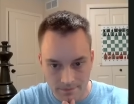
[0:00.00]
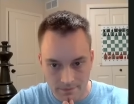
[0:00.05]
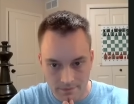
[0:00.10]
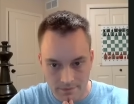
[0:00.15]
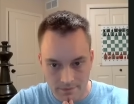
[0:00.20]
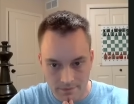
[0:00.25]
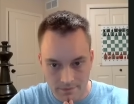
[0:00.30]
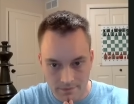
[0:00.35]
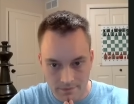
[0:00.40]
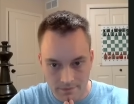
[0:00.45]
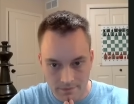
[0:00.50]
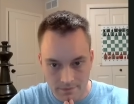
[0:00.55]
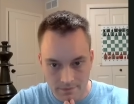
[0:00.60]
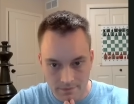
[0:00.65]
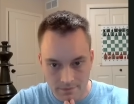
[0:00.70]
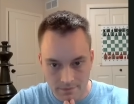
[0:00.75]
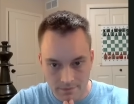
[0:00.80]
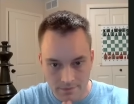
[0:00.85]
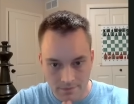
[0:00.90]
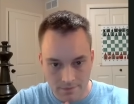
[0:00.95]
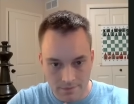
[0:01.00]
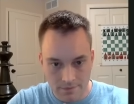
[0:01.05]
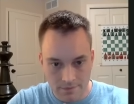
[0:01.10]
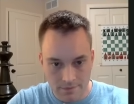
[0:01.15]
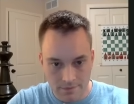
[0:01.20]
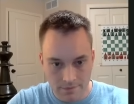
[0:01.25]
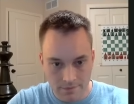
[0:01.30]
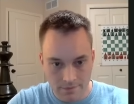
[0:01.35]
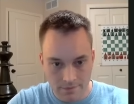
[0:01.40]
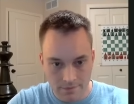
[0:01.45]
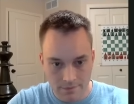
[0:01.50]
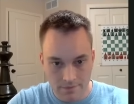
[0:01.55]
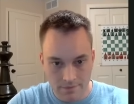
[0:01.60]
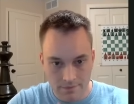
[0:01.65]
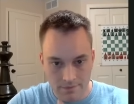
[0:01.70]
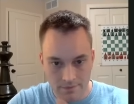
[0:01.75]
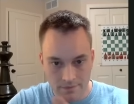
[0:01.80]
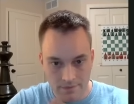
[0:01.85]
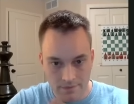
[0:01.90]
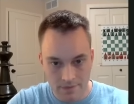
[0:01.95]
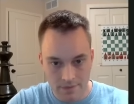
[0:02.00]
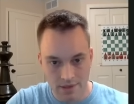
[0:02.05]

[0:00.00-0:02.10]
Nothing is said.